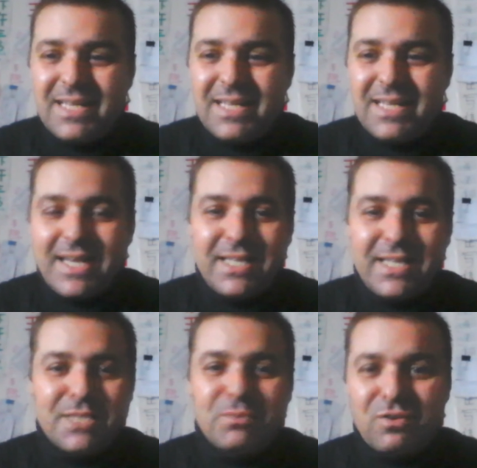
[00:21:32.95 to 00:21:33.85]
say
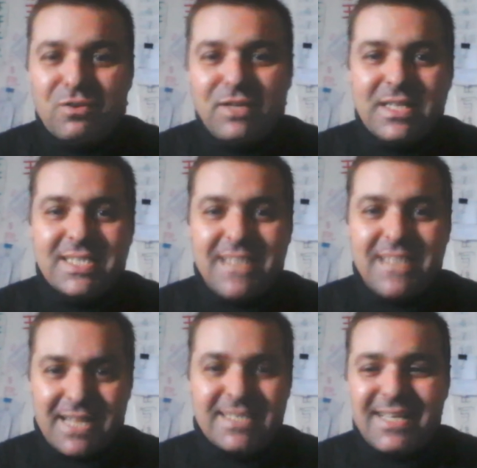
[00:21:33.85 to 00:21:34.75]
this movie
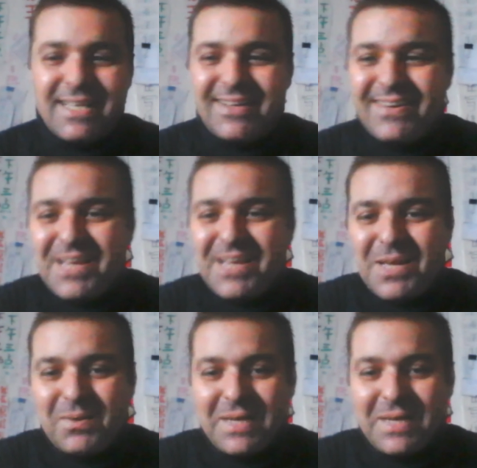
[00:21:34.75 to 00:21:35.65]
sucks,
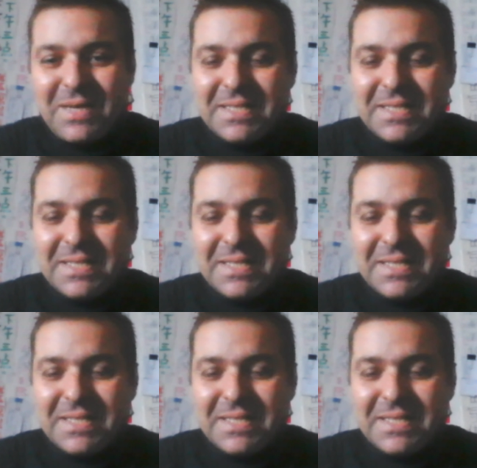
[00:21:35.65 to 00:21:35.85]
right?